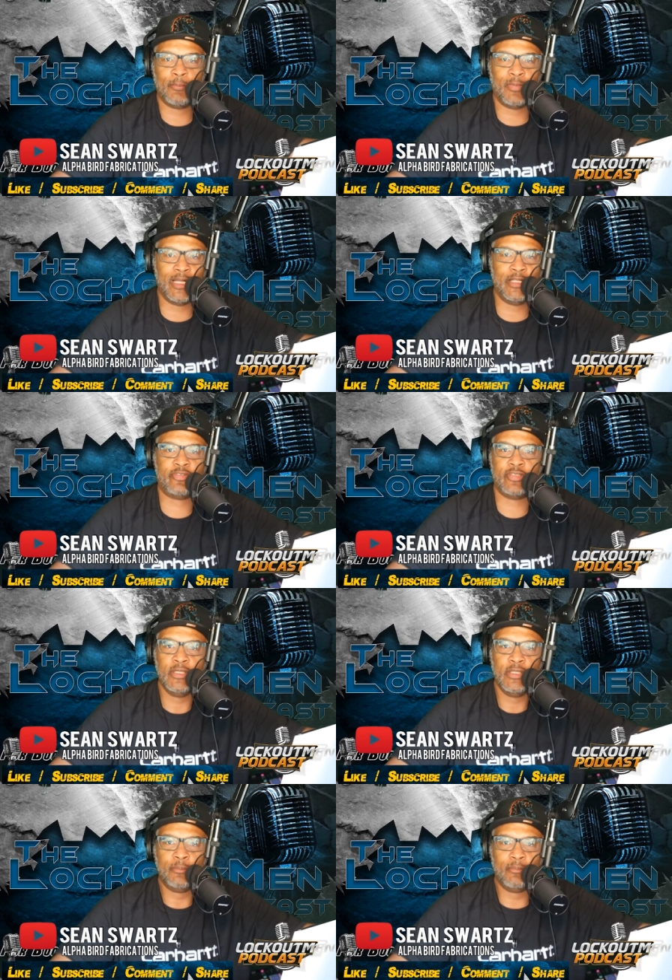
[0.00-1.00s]
Much
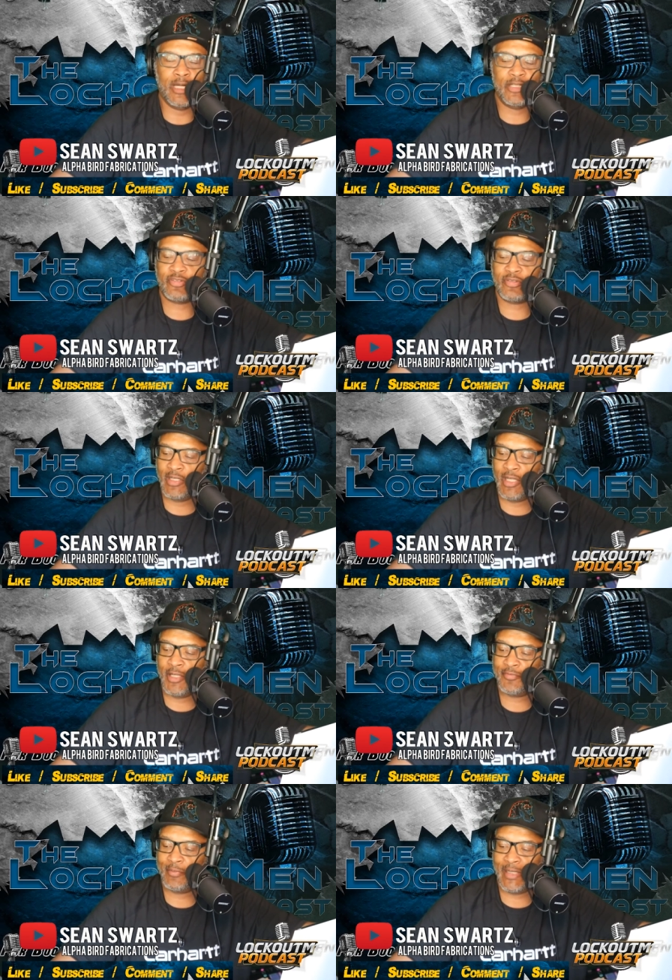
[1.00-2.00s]
much
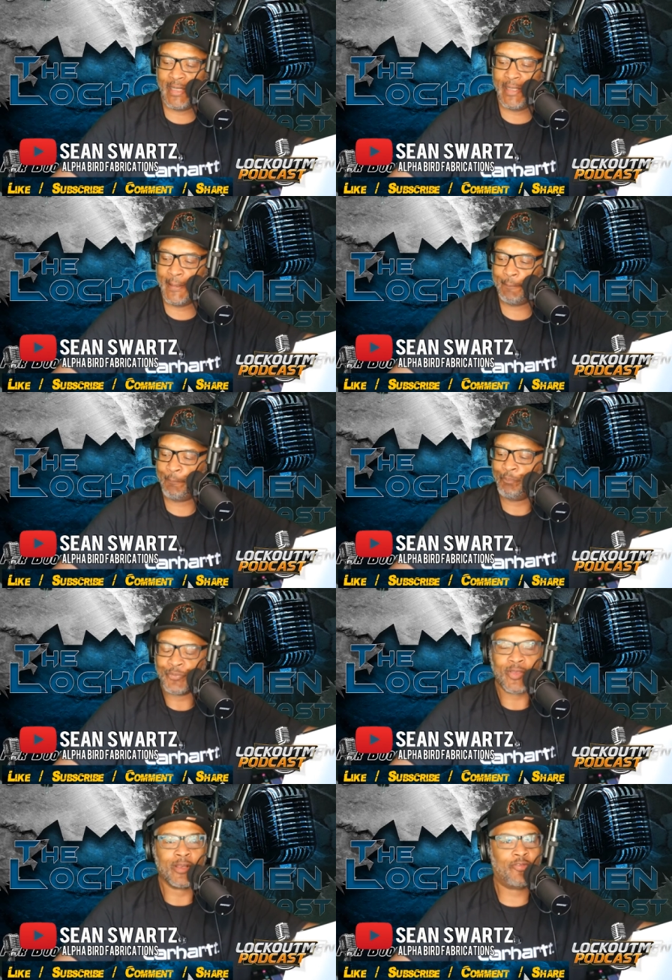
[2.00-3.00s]
love, man.
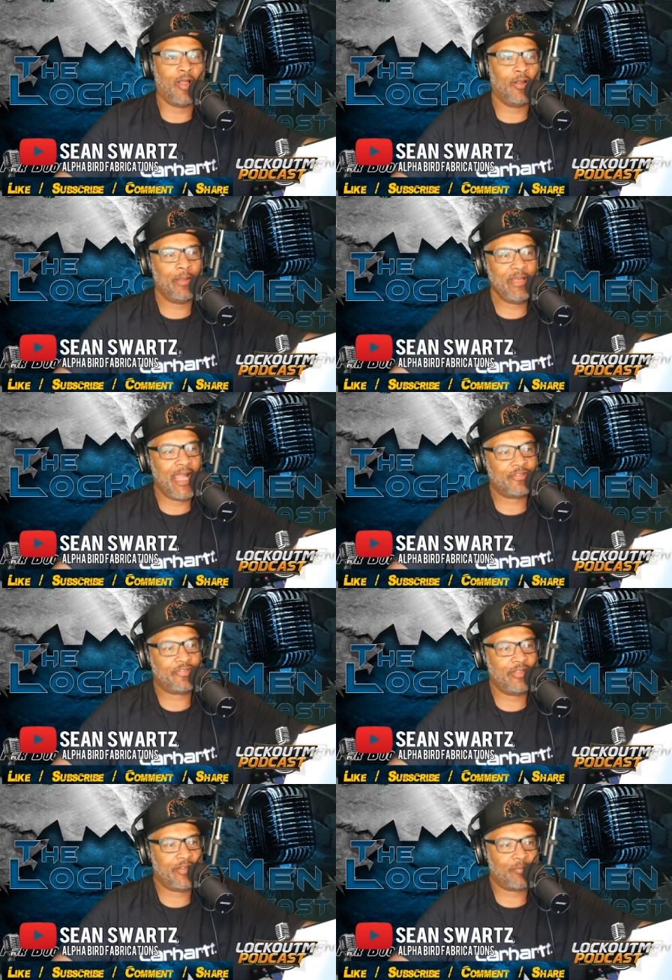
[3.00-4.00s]
So let me ask
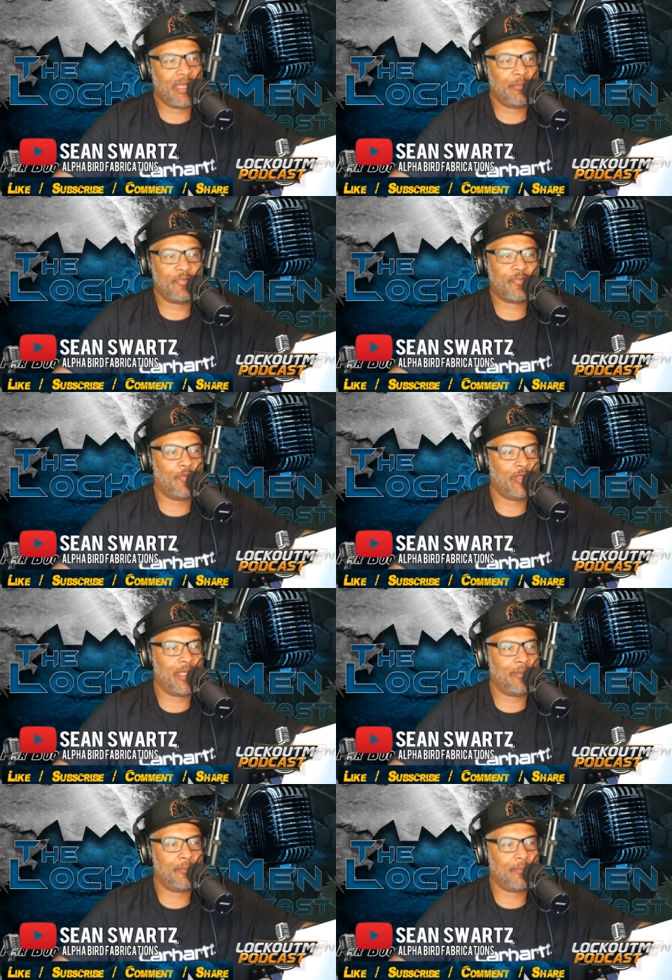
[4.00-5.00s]
you this, man. Before hey, I
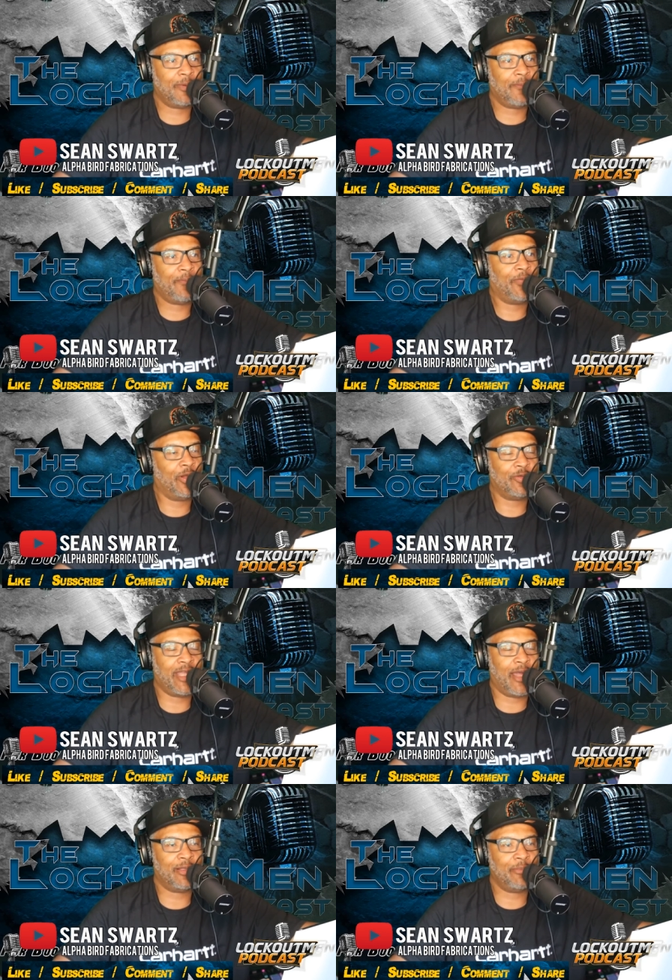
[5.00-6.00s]
get, appreciate it. No
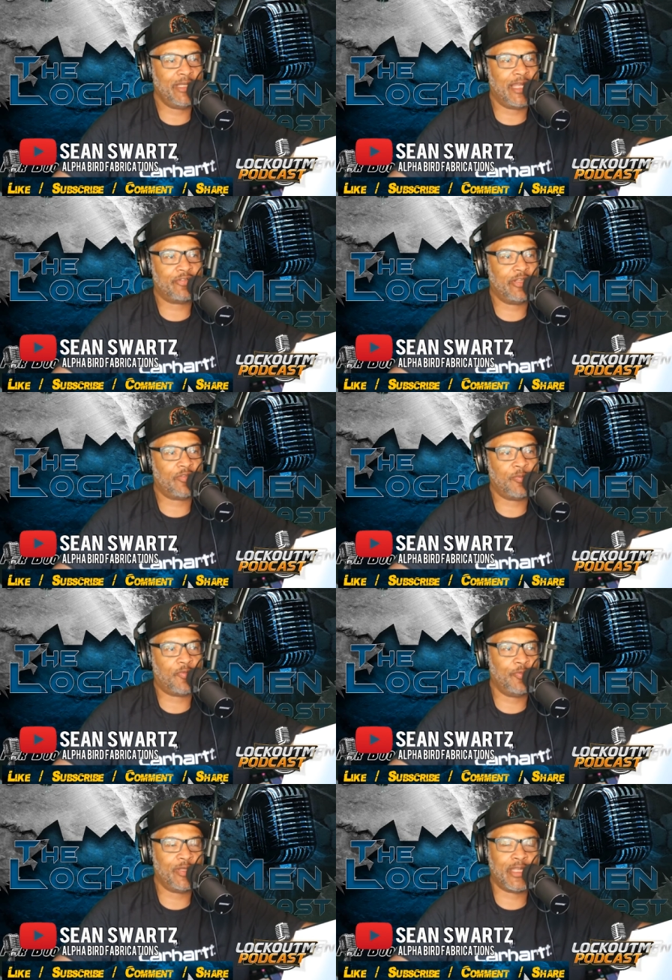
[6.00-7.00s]
doubt. Let me ask you this
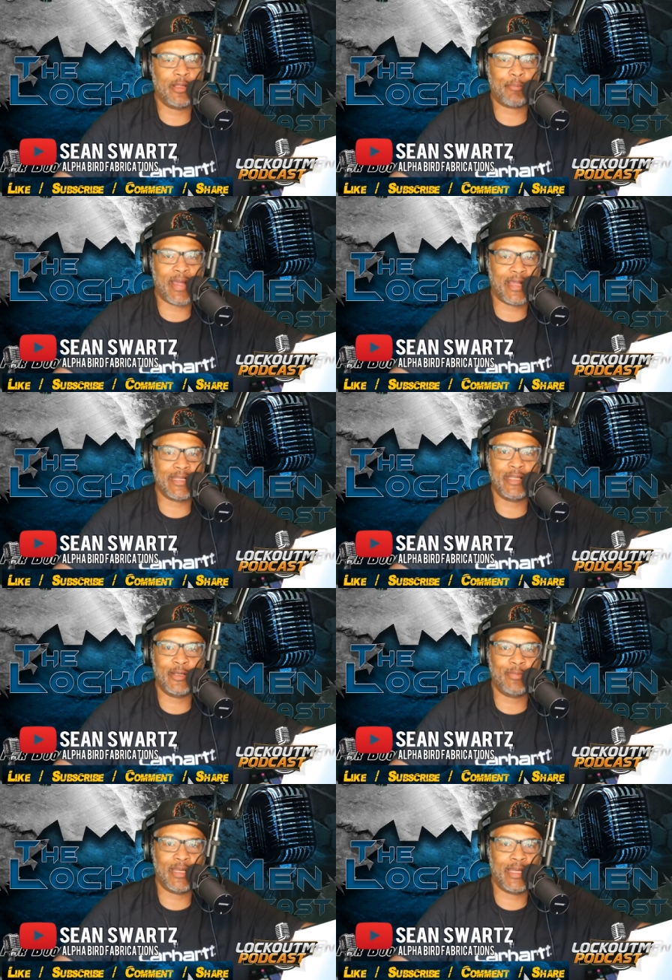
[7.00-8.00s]
before we get up out of
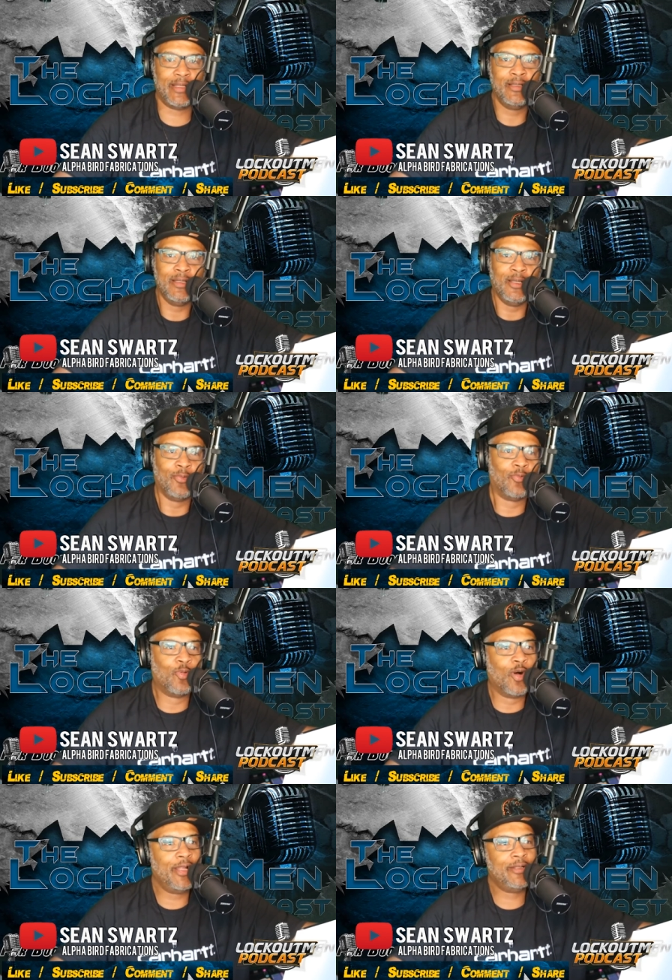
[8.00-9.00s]
here, man.
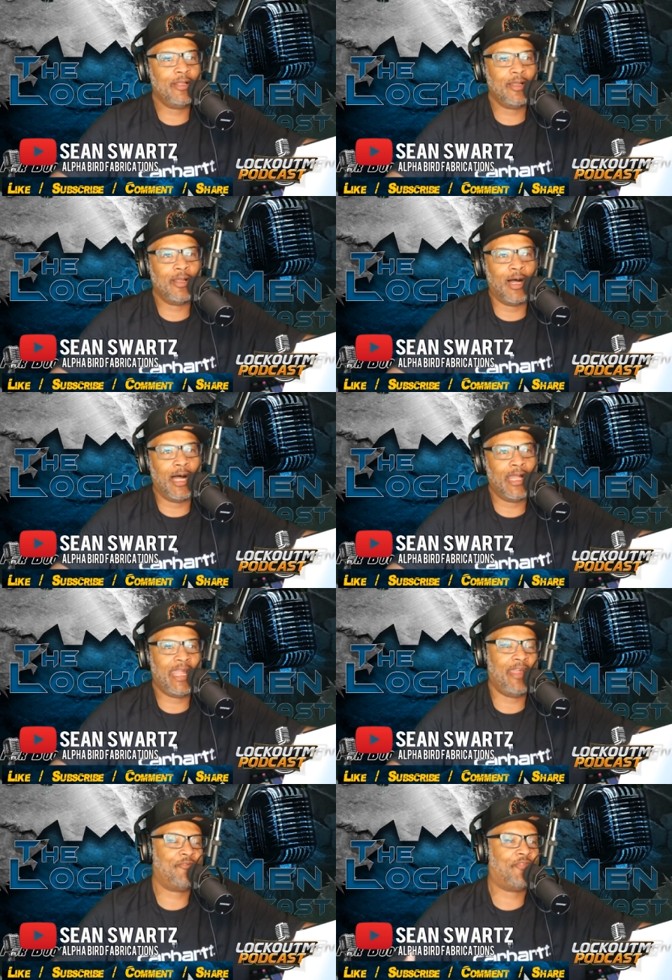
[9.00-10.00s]
What uh,
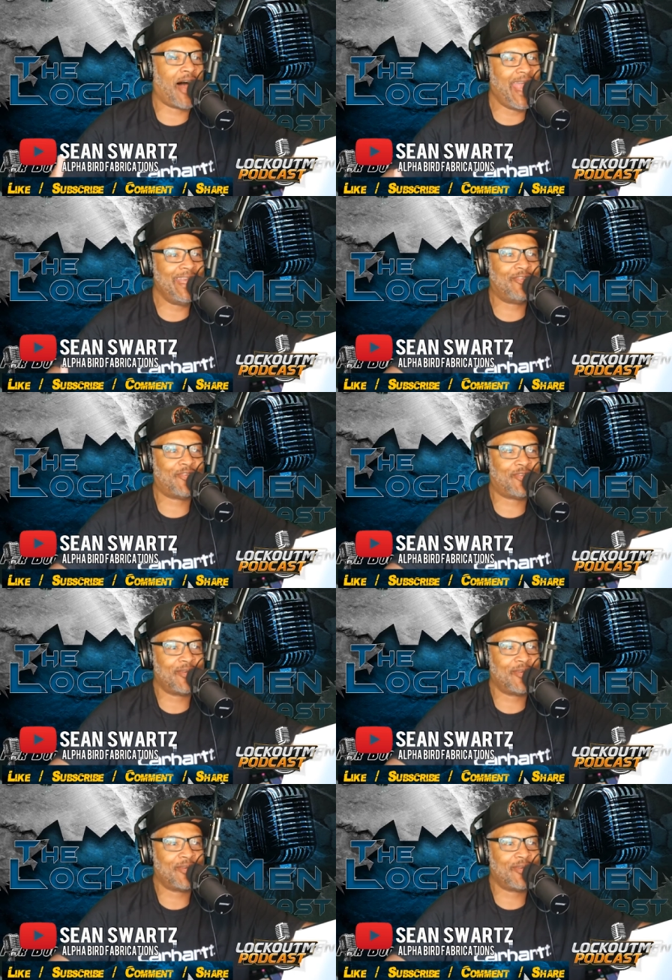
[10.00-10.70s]
advice?